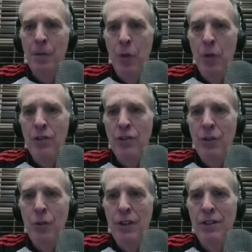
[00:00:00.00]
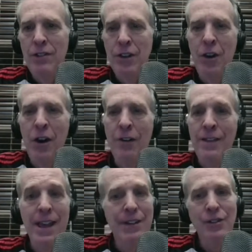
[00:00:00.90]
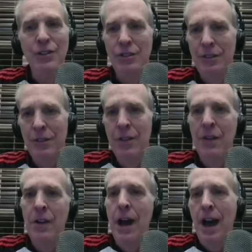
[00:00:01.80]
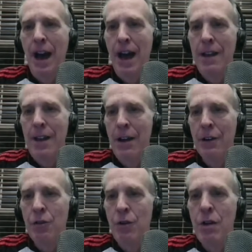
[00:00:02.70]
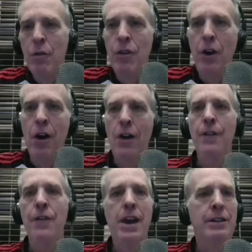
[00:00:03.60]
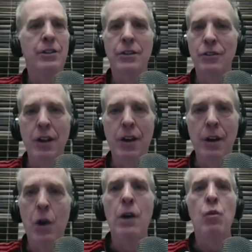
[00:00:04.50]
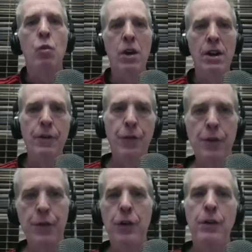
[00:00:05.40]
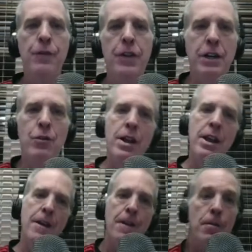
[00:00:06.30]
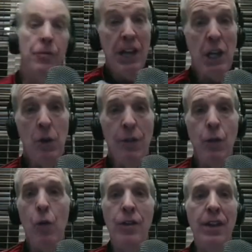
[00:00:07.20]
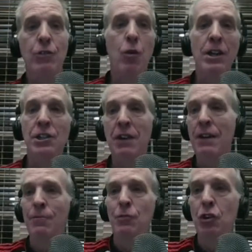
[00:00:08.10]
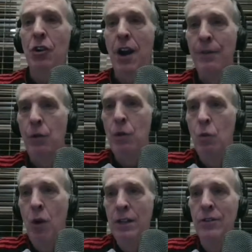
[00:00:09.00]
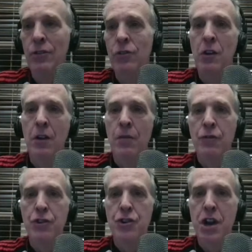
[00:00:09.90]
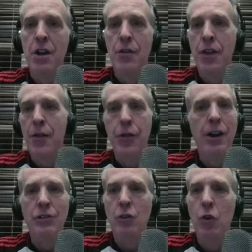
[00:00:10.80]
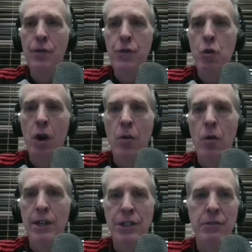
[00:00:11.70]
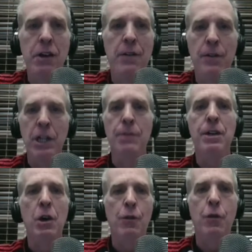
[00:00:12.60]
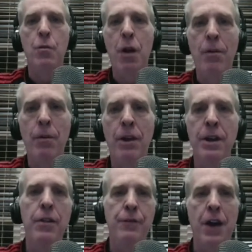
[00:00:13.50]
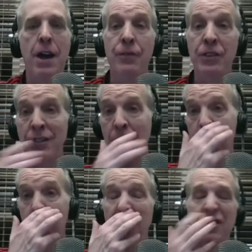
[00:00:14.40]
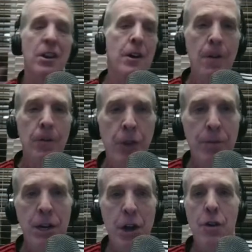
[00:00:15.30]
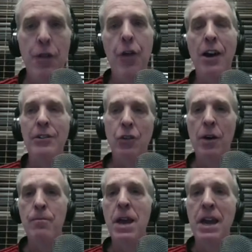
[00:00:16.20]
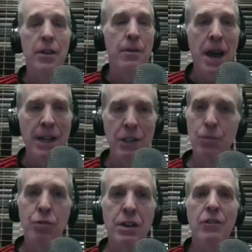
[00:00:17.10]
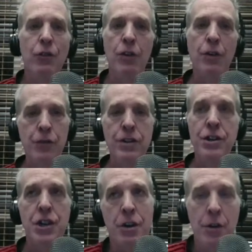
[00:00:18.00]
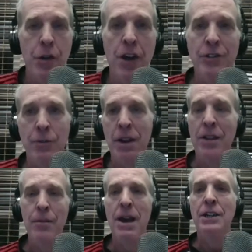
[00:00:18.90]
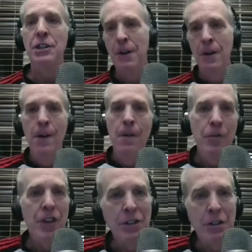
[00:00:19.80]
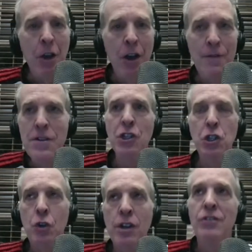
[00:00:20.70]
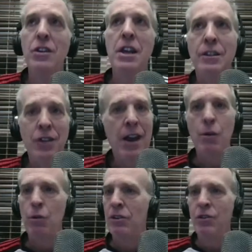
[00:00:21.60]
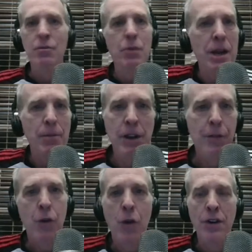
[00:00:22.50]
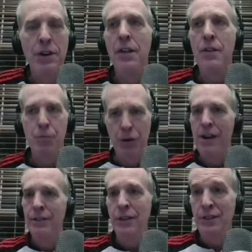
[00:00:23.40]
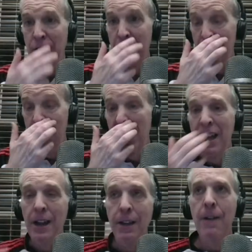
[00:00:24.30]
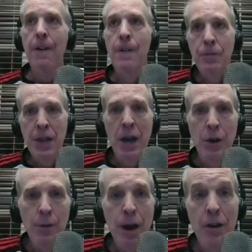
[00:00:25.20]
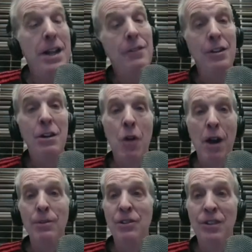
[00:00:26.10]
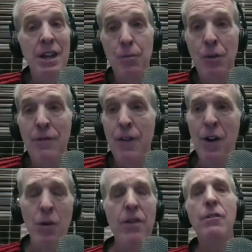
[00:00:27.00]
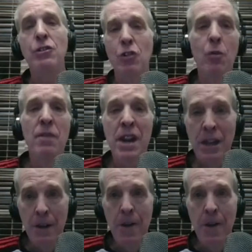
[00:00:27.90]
Wilson wins it all. Yes, I agree with all of that. Just a wonderful Fulham victory. And thank you, everyone that's watching live. I'm sure everyone wants to share their thoughts. So if you are watching live, I'm going to be going for probably another 5 to 7 minutes. Let me know your thoughts on man of the match. Please feel free to share your thoughts on man of the match. I think the obvious choice is Harry Wilson, but I'm going to throw out another player, as I said at the beginning. How about Anthony Robinson? He played very well. There were so many